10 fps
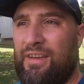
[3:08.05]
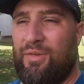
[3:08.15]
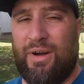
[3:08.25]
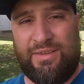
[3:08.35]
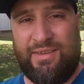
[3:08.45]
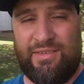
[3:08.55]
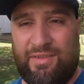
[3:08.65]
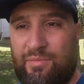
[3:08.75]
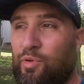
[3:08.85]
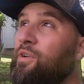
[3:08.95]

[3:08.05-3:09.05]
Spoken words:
Rod says good